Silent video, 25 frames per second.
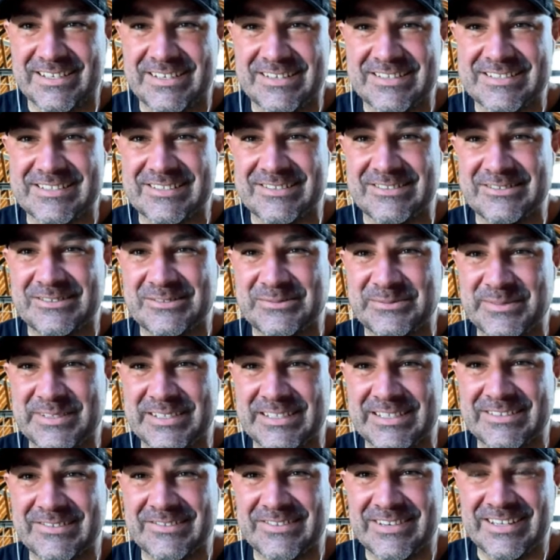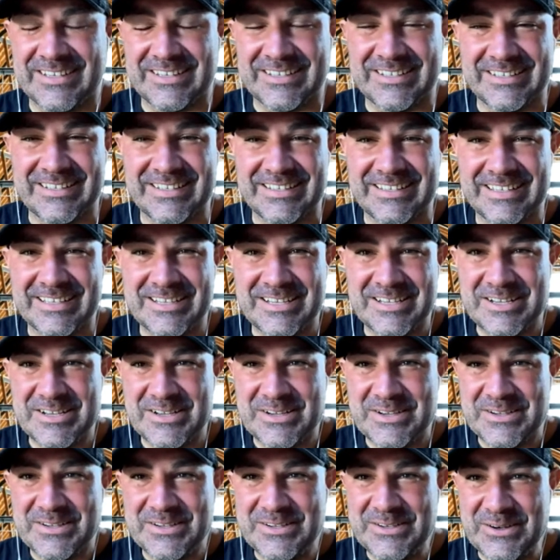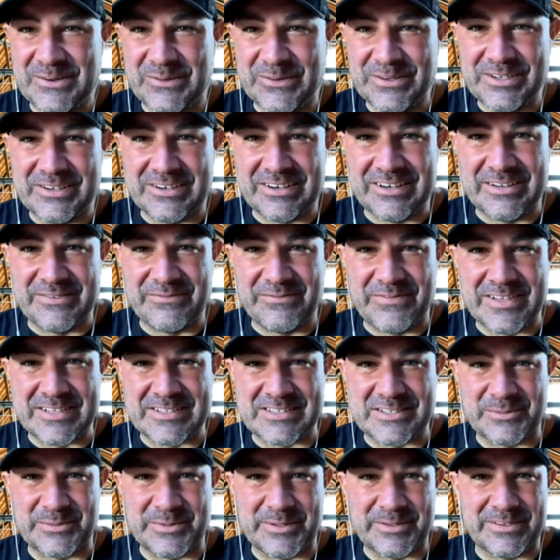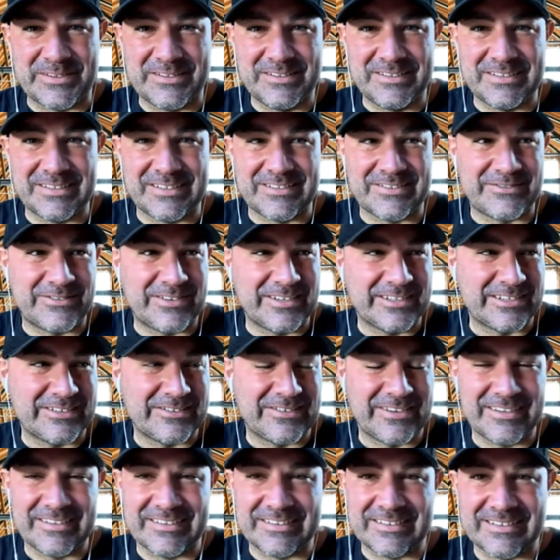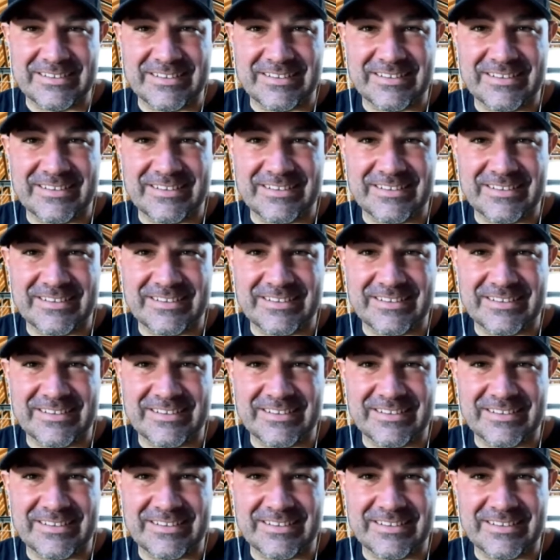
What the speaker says: years old, man. When you're invincible, you won't do anything.